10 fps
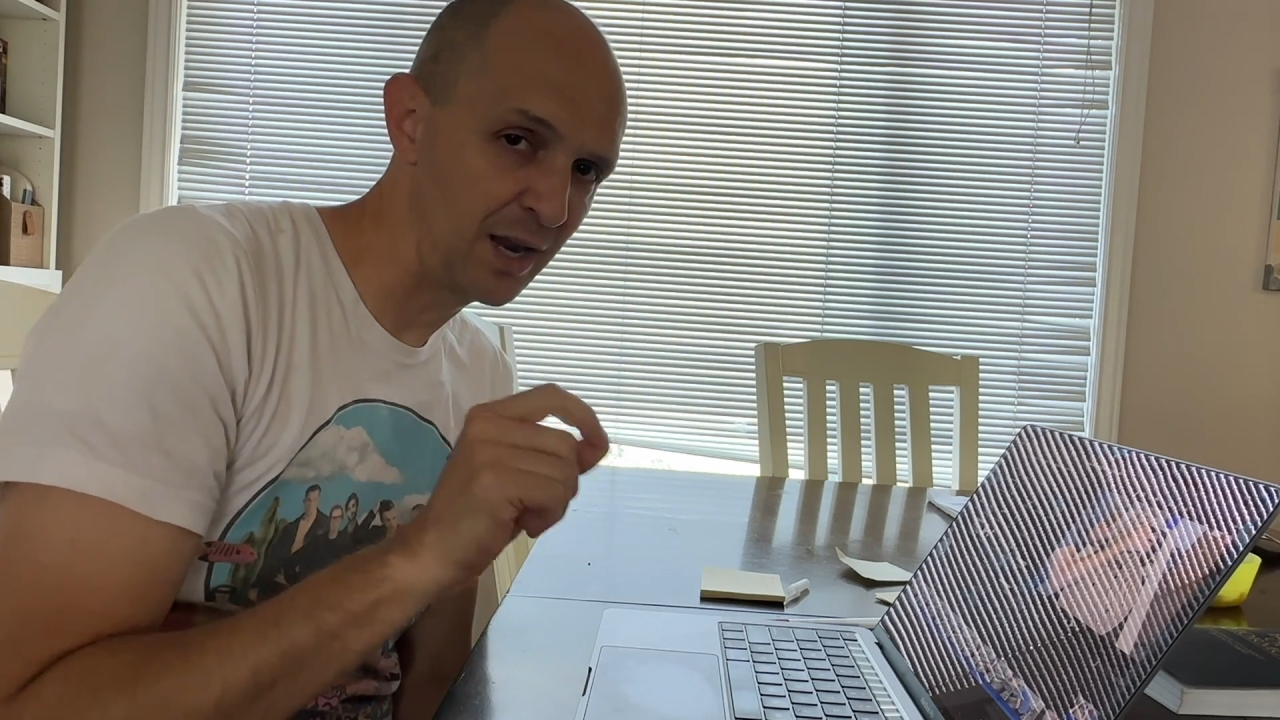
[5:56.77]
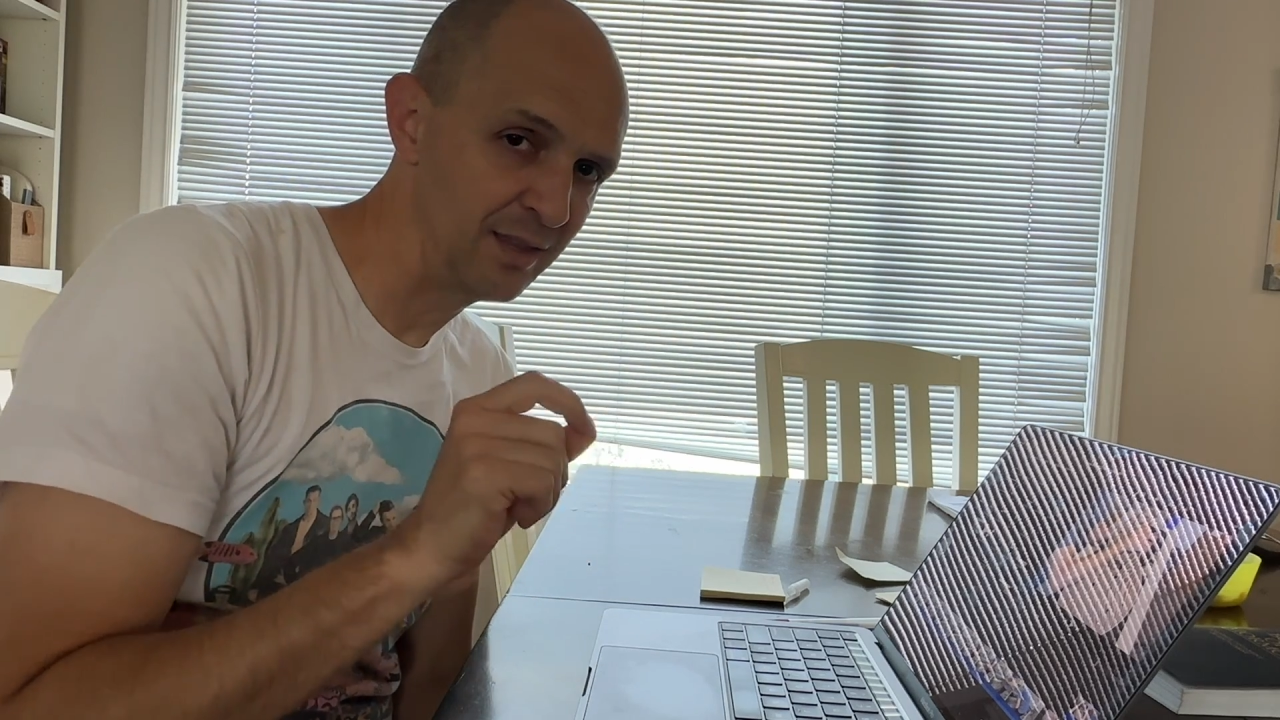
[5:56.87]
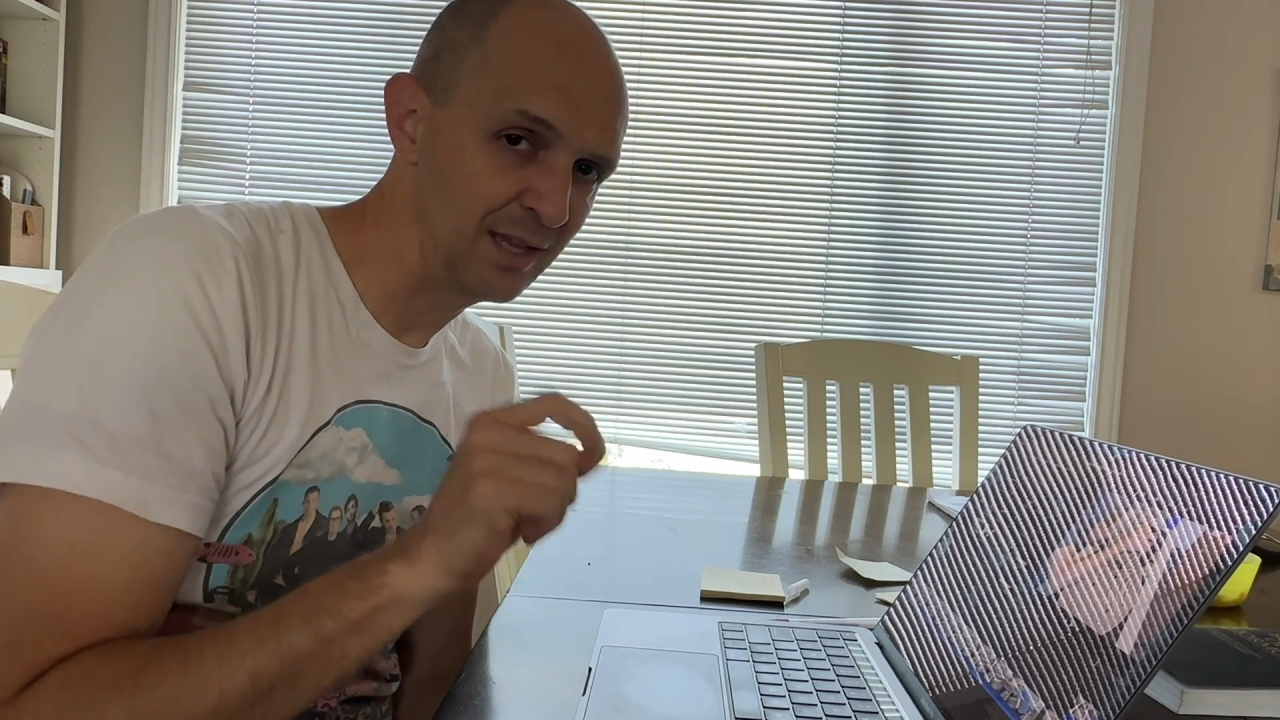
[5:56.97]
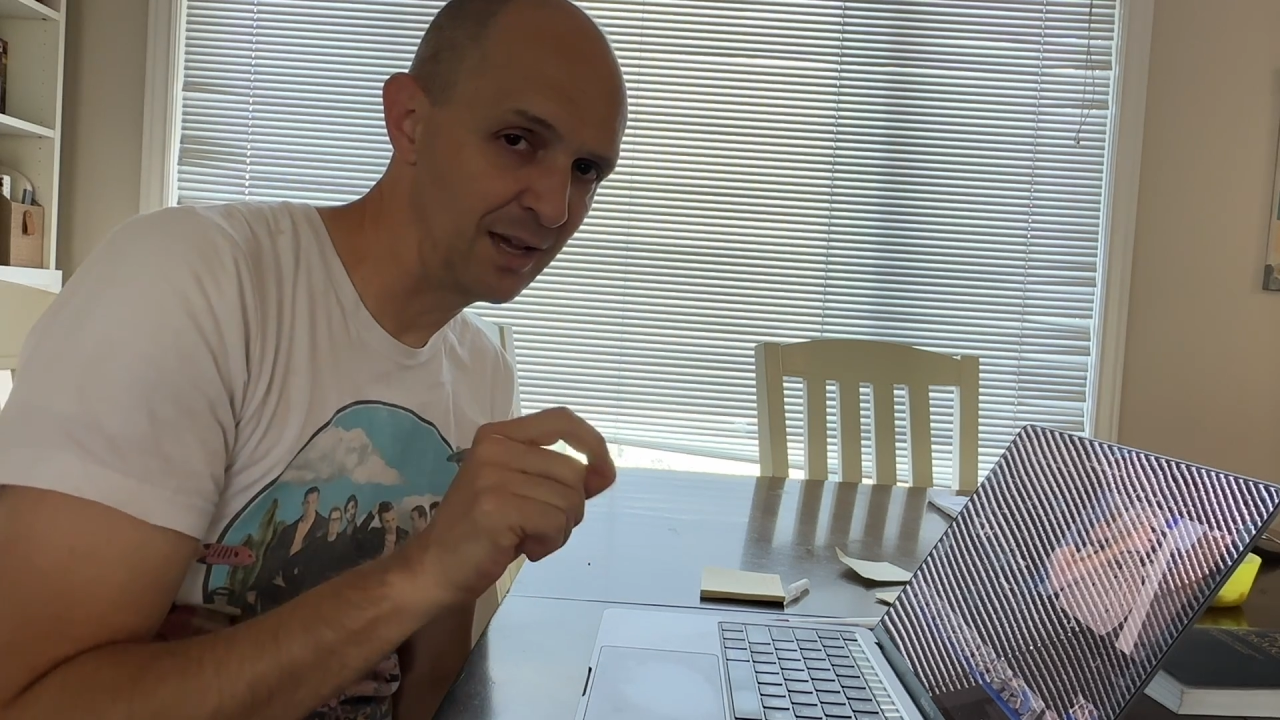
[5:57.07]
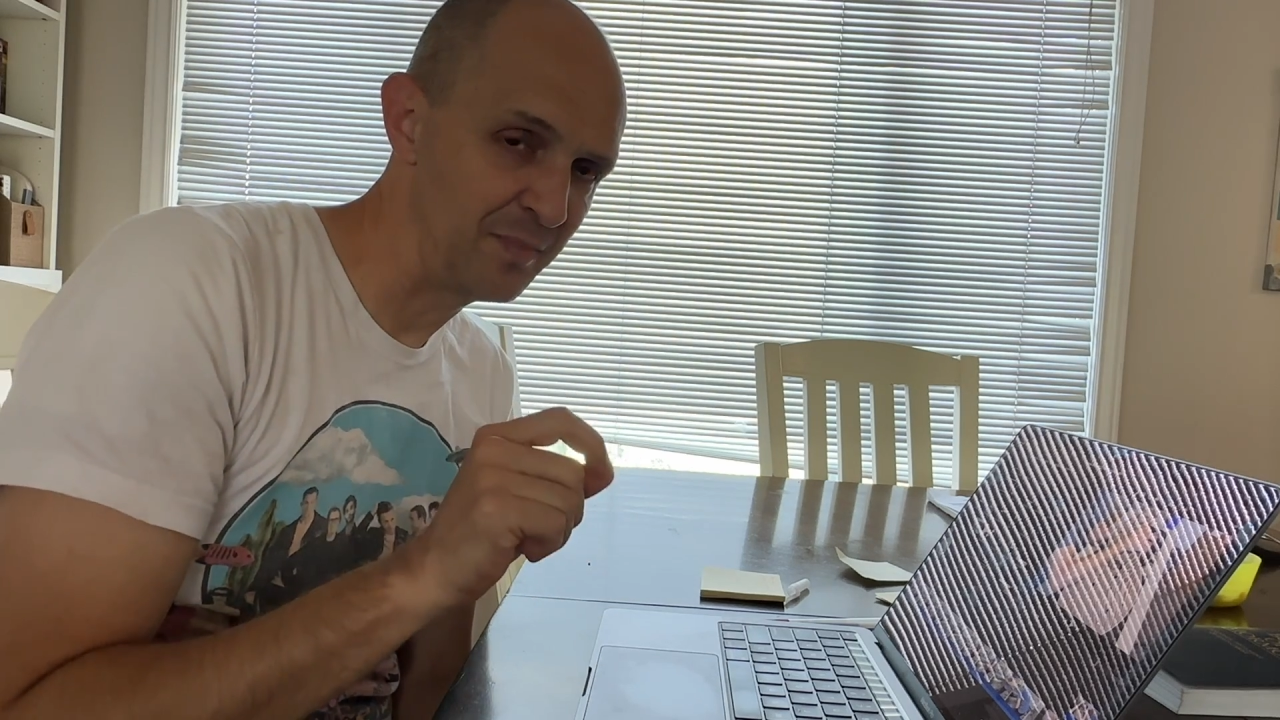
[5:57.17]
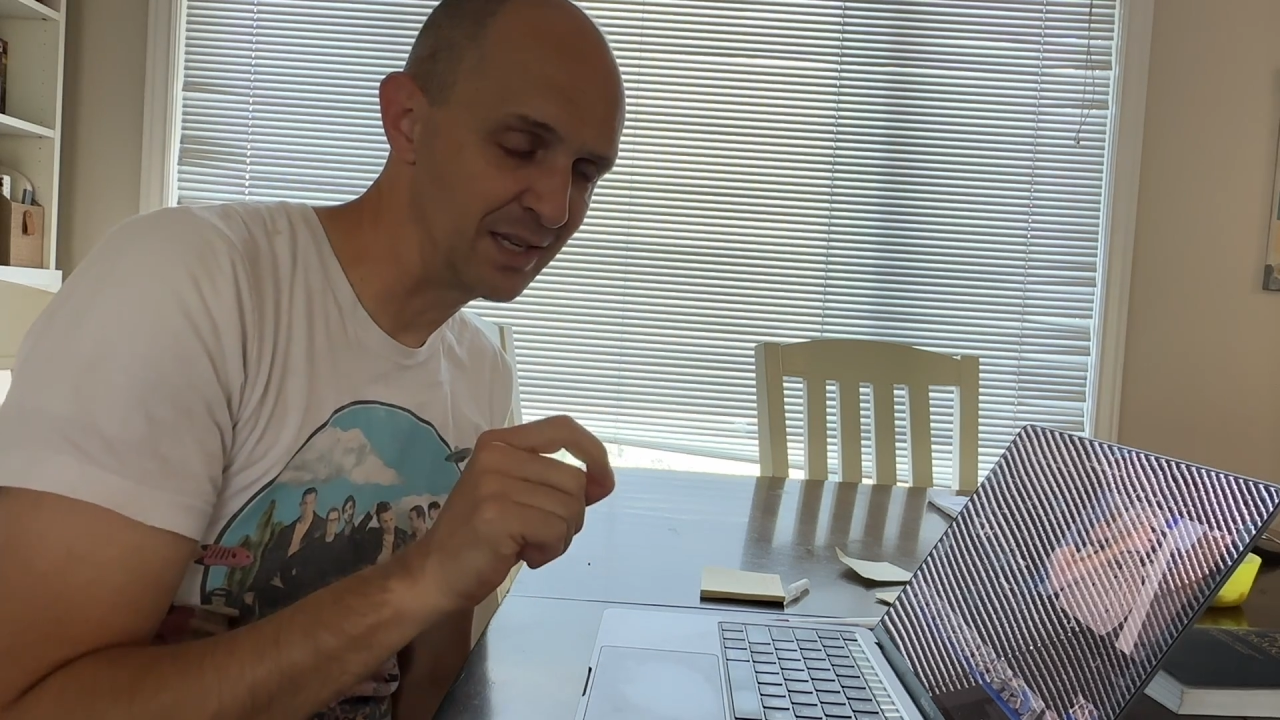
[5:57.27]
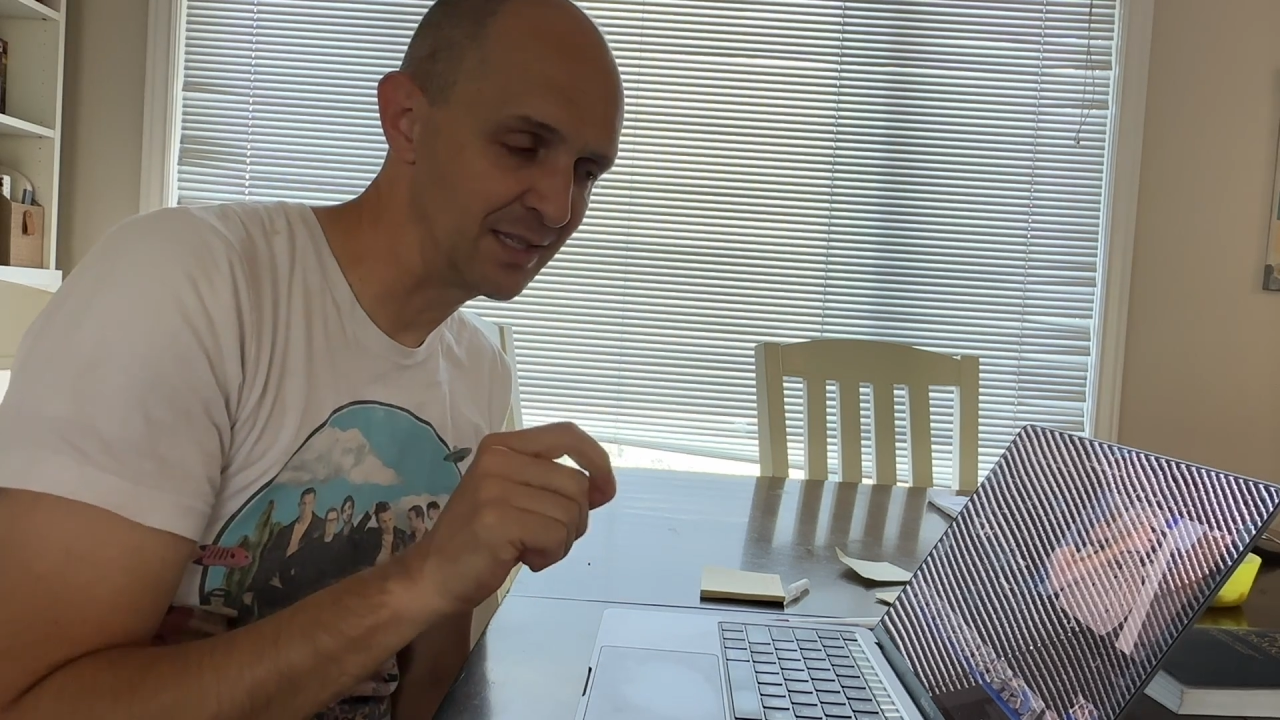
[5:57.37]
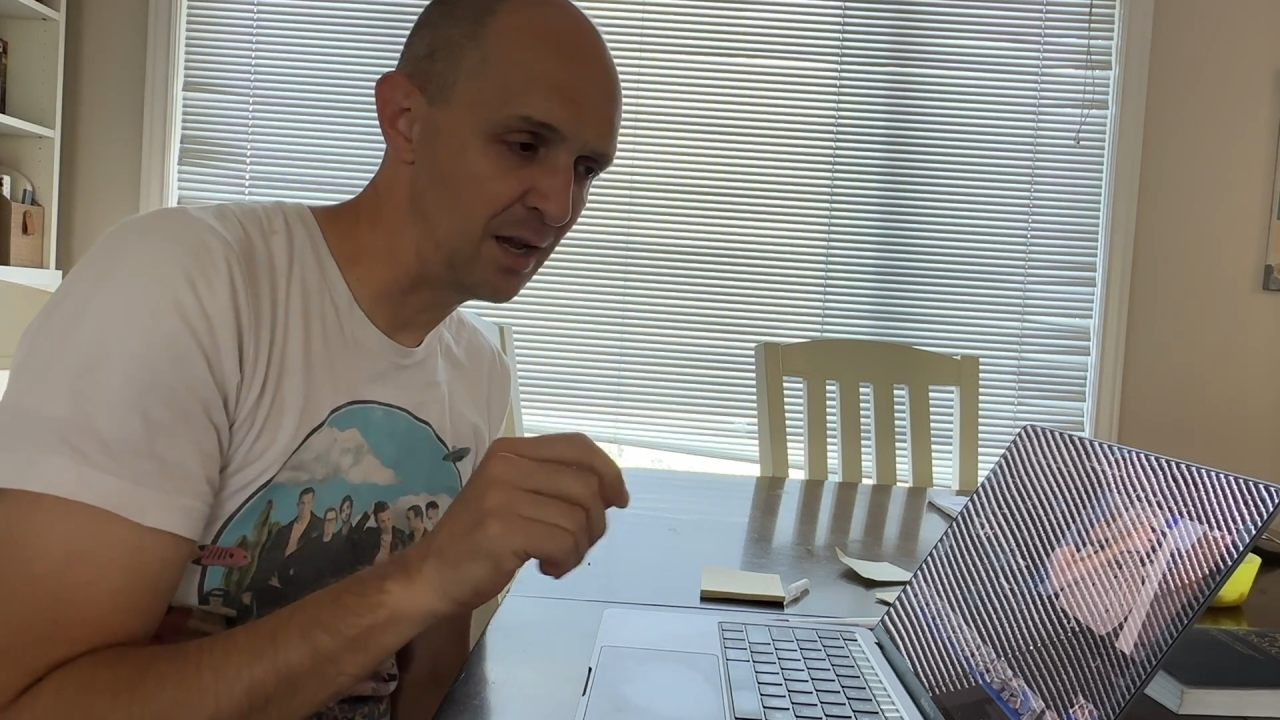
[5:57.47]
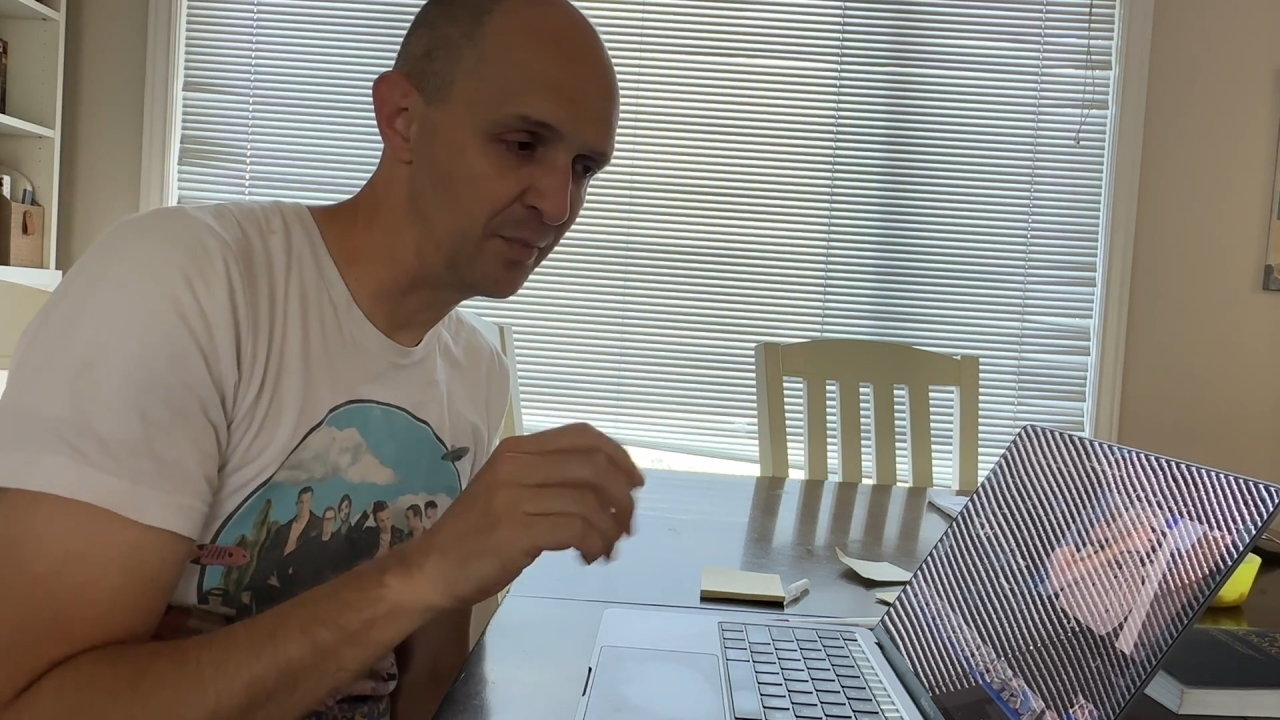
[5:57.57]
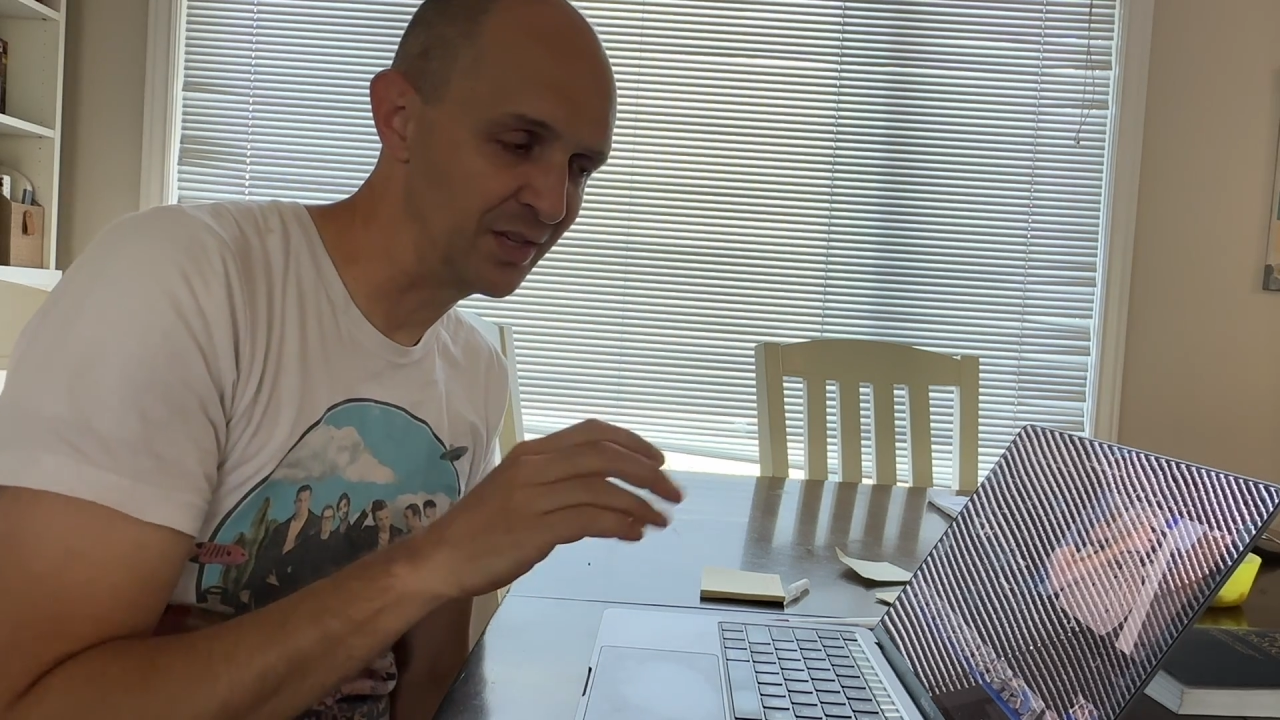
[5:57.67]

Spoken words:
think I mess up,